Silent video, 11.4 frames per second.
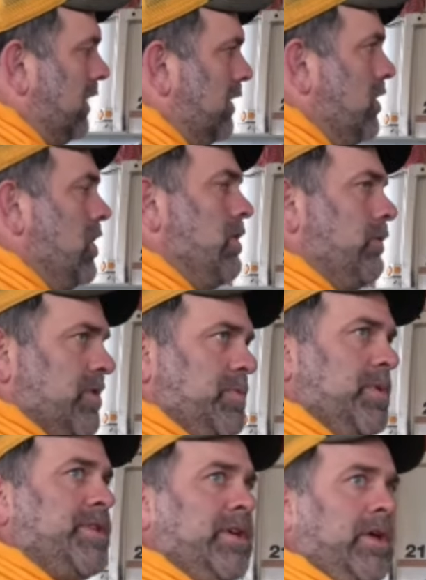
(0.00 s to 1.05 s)
Okay, which
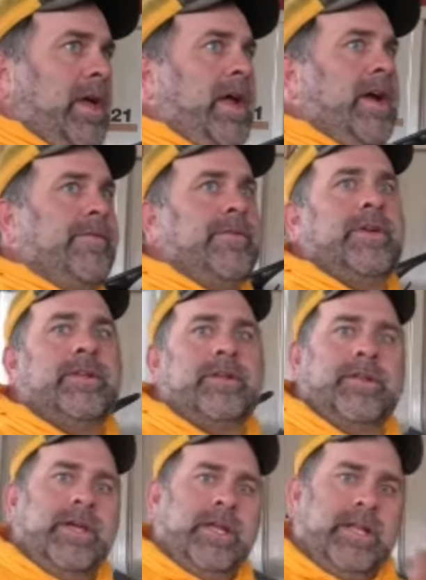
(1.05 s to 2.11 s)
we still have,
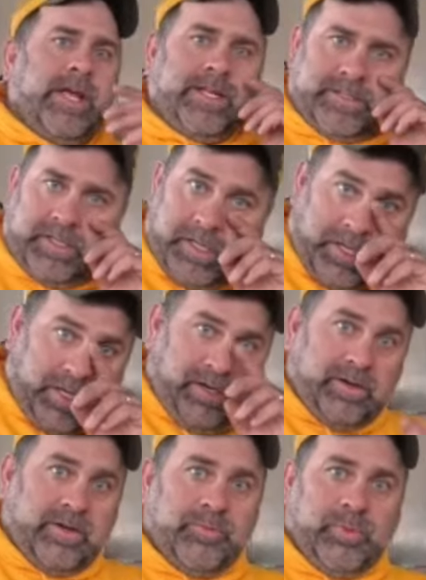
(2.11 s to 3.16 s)
and that's going to get
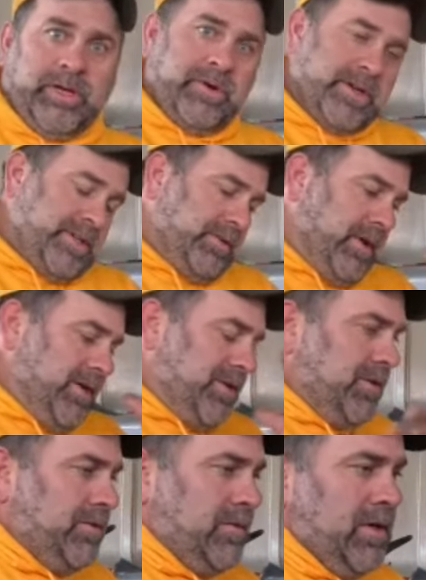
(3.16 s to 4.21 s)
a complete
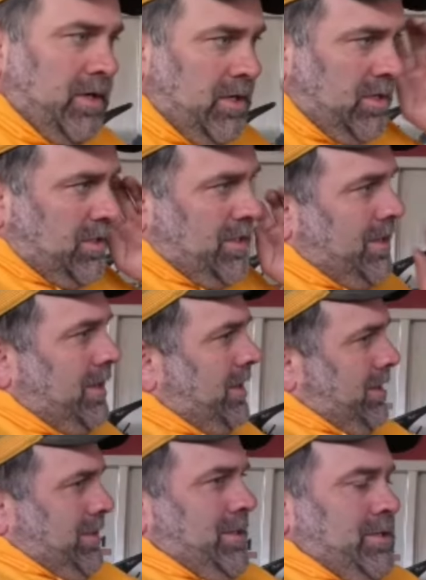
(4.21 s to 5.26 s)
restoration
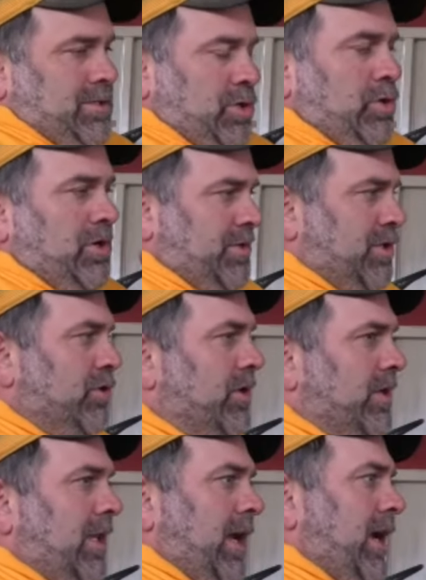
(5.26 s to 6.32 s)
sooner
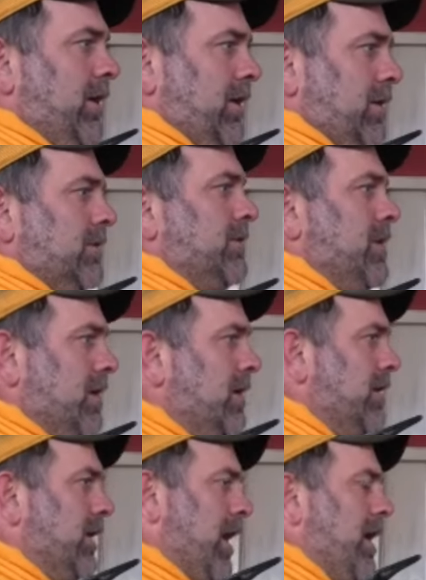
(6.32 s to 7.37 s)
sooner than later because
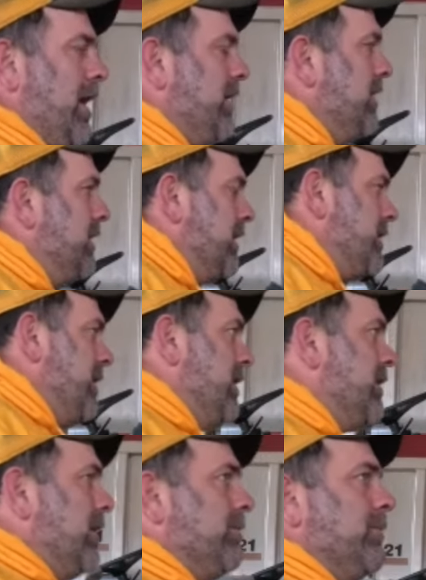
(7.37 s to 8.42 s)
I, I, need to get
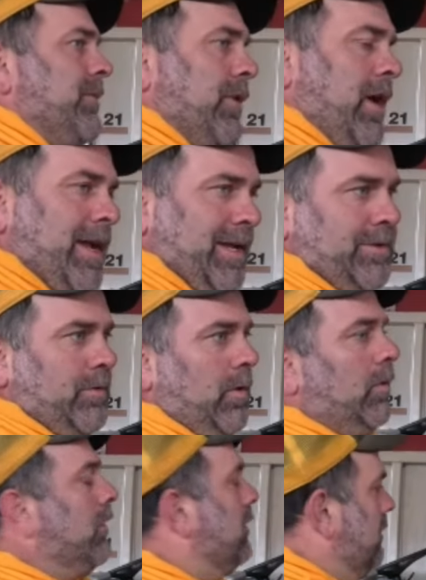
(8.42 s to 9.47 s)
that done before I get too
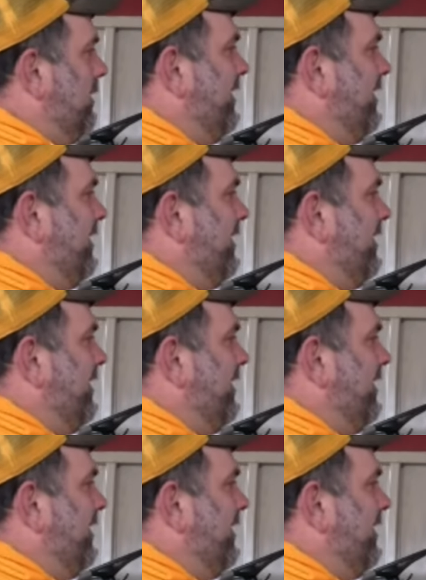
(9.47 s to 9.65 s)
old.